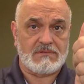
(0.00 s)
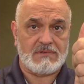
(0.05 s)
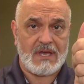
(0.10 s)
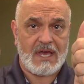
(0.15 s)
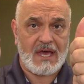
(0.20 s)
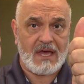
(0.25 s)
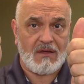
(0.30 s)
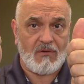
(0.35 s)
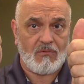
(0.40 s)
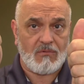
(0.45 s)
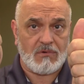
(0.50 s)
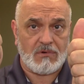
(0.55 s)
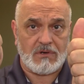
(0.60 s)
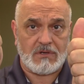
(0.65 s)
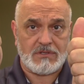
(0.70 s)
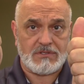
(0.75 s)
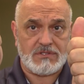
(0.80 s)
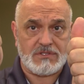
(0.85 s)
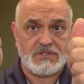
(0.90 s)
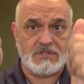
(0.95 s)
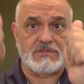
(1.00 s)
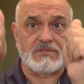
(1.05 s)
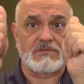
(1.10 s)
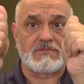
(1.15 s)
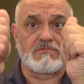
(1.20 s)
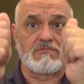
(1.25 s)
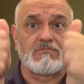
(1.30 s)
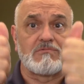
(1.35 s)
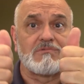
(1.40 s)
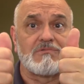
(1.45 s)
That works just
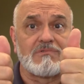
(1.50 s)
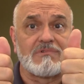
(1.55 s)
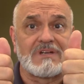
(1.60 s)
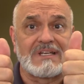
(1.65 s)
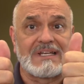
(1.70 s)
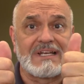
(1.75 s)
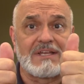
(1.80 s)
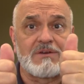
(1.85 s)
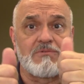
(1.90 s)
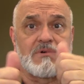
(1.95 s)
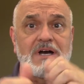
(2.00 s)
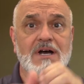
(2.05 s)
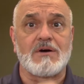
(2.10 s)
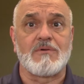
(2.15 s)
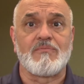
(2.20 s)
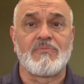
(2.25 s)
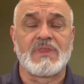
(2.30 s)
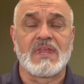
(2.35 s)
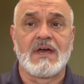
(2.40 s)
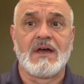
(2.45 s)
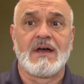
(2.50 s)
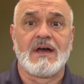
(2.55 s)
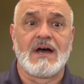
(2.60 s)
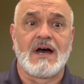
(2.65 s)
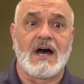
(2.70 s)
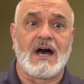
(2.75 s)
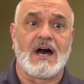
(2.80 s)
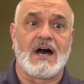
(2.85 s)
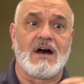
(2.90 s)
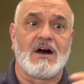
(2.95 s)
really well.
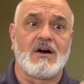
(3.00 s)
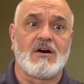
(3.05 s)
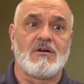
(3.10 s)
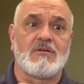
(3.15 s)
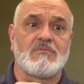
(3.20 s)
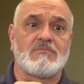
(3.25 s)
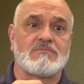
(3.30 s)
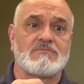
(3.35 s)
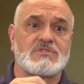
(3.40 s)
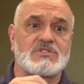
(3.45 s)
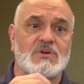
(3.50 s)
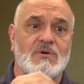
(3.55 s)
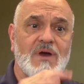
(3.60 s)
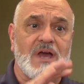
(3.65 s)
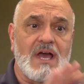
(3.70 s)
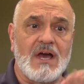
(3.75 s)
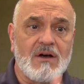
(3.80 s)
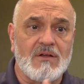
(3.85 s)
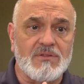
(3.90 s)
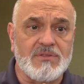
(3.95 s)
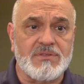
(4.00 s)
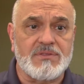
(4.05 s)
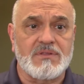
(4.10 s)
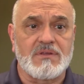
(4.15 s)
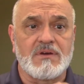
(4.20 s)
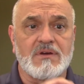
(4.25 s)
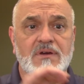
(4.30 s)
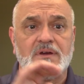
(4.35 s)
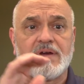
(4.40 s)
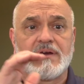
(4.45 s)
Um, so
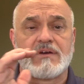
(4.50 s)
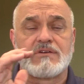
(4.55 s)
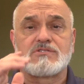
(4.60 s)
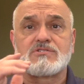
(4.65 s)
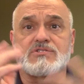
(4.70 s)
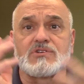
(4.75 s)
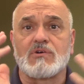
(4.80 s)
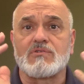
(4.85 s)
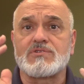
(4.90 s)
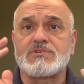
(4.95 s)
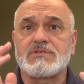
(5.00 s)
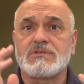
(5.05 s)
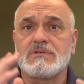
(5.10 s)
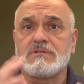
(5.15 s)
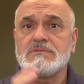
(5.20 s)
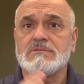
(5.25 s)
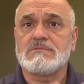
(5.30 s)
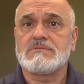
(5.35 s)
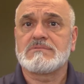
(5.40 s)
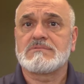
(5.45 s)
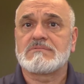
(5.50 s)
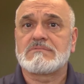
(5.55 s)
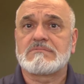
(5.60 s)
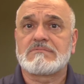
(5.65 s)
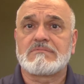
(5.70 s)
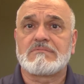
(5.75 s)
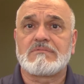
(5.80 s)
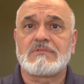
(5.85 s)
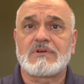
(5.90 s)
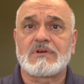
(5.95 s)
health, social,
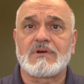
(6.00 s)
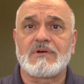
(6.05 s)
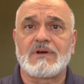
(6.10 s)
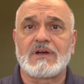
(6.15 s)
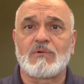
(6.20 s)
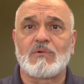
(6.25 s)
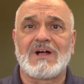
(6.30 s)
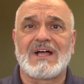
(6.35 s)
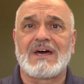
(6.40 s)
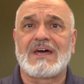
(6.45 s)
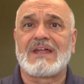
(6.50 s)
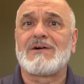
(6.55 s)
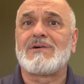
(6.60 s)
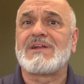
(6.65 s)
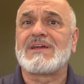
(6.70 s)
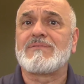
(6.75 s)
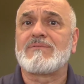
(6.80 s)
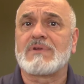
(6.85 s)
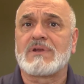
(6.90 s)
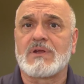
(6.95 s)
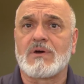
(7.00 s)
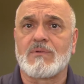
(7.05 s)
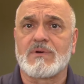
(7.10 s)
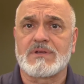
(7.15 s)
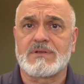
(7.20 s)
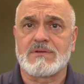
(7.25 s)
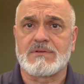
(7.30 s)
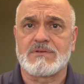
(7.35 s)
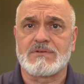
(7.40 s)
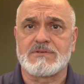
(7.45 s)
you're going, well, I don't even know
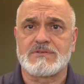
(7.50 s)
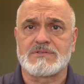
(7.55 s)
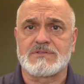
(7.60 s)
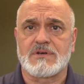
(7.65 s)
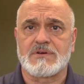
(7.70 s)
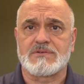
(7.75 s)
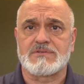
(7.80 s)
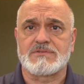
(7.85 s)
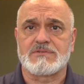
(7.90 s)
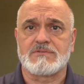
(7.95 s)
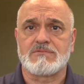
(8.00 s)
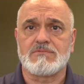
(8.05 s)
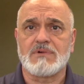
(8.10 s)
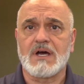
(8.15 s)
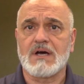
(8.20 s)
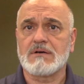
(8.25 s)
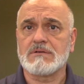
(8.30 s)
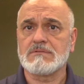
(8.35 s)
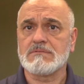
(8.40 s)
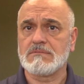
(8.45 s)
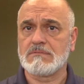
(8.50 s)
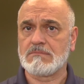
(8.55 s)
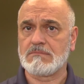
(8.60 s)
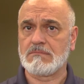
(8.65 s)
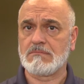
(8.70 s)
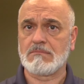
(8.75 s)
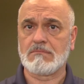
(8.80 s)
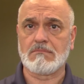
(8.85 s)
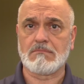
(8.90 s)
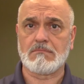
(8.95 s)
what to do social. Well,
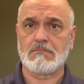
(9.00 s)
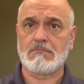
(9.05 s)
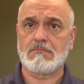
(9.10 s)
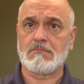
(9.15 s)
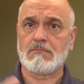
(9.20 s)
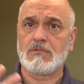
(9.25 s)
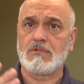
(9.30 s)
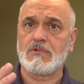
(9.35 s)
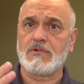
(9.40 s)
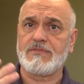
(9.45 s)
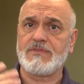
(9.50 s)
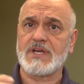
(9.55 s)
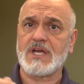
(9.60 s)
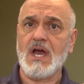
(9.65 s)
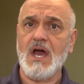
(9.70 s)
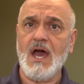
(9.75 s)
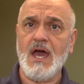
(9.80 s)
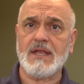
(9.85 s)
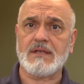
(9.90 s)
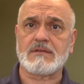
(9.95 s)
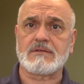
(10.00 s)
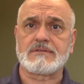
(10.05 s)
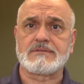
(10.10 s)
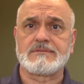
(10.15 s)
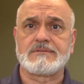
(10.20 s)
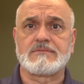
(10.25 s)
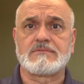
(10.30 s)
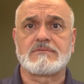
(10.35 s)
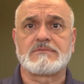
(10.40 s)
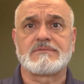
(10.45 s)
who have you got?
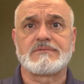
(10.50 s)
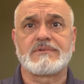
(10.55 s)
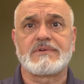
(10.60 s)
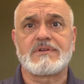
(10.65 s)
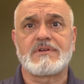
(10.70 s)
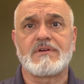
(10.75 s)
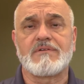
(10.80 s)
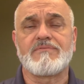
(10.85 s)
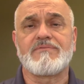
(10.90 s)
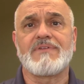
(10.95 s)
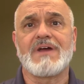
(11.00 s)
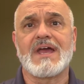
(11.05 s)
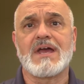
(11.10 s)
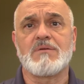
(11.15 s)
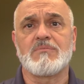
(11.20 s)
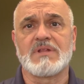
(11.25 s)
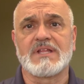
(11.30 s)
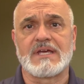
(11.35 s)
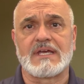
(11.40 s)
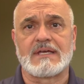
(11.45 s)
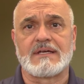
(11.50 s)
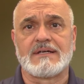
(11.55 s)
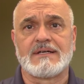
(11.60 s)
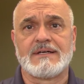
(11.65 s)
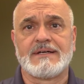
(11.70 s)
It's your family.